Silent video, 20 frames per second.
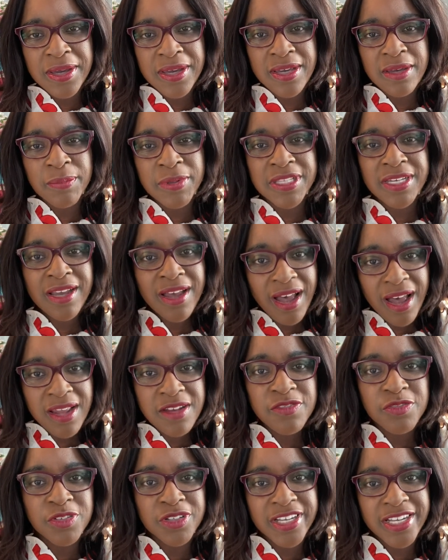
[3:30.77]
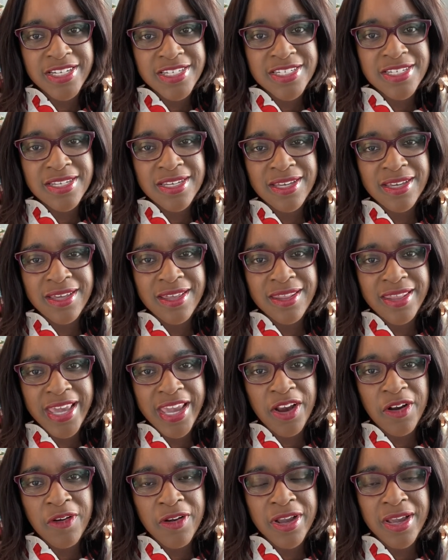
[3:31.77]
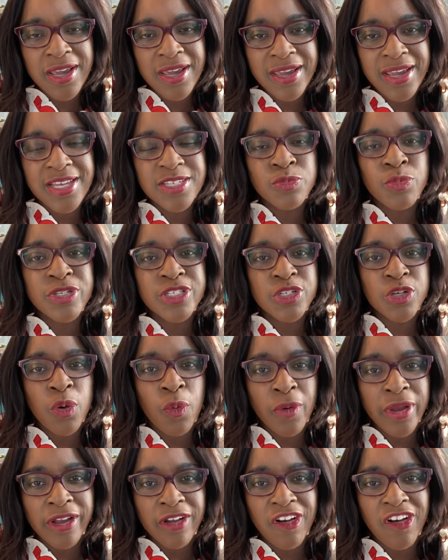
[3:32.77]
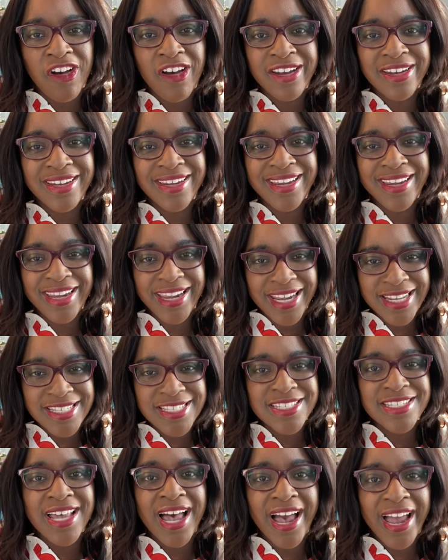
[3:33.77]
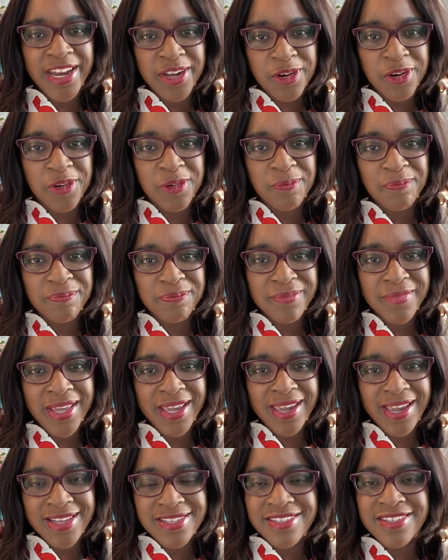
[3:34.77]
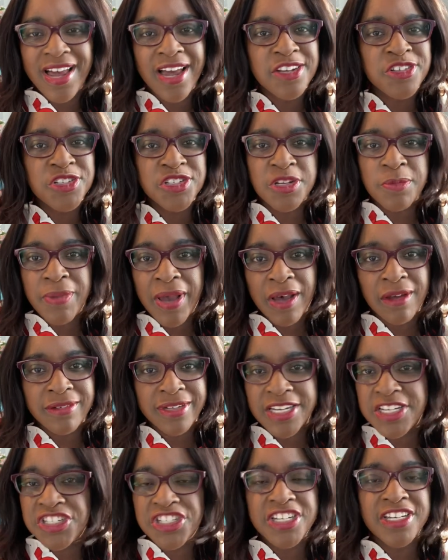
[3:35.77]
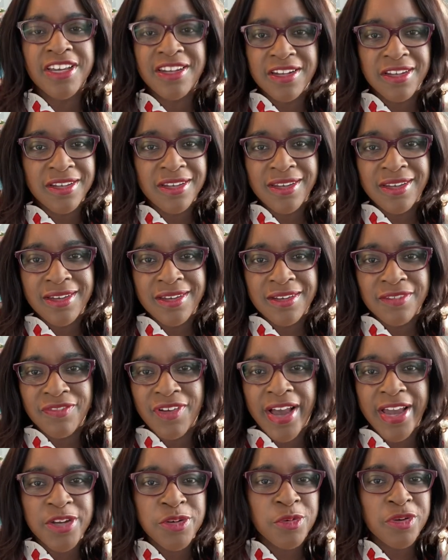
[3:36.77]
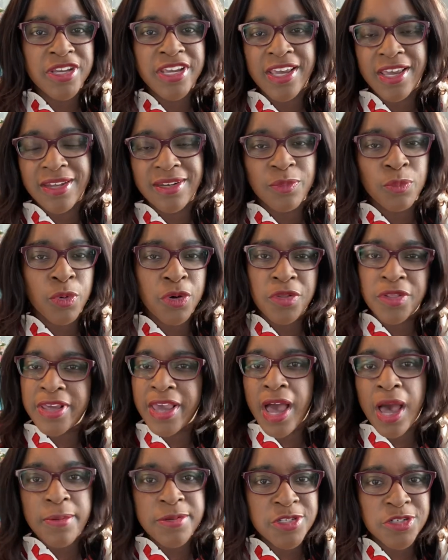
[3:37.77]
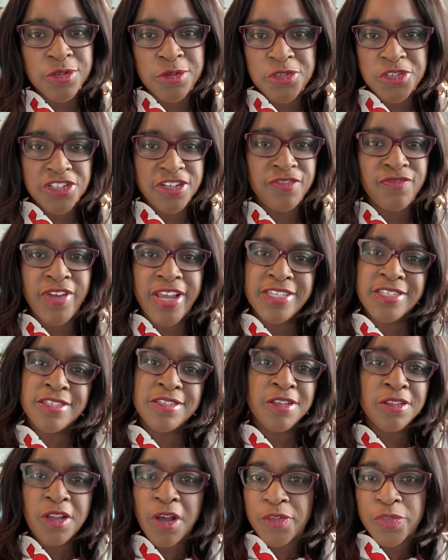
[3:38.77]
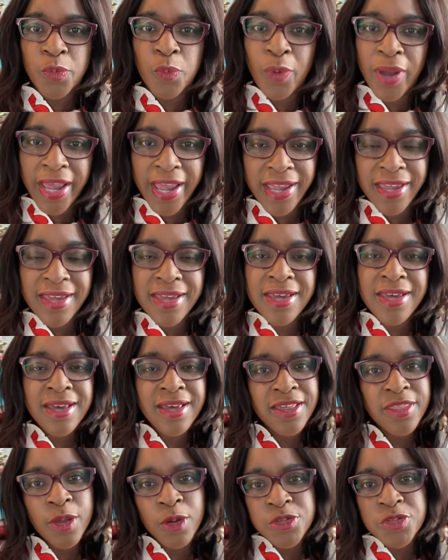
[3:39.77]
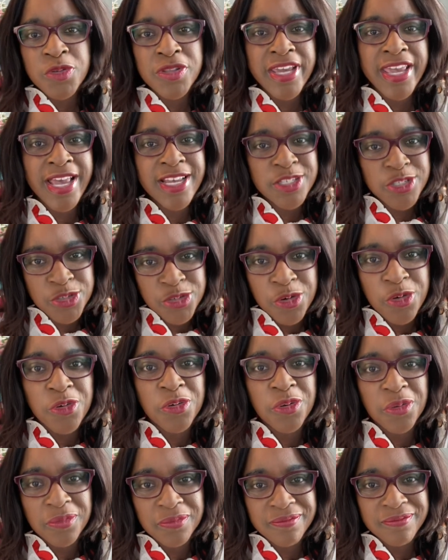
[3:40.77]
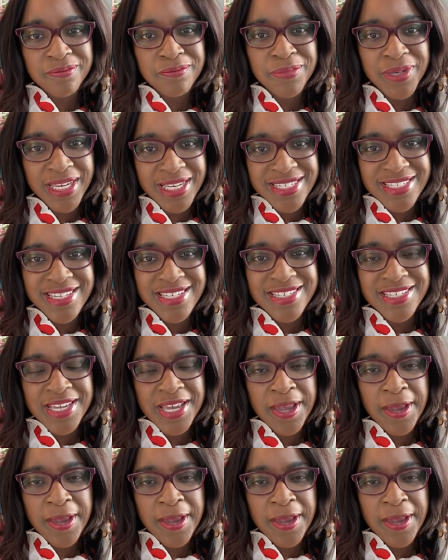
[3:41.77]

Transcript: But the conflict there is what's going on inside her. It's not just about, is she gonna find her kid and what are the obstacles she faces along the way? Those are the external pieces.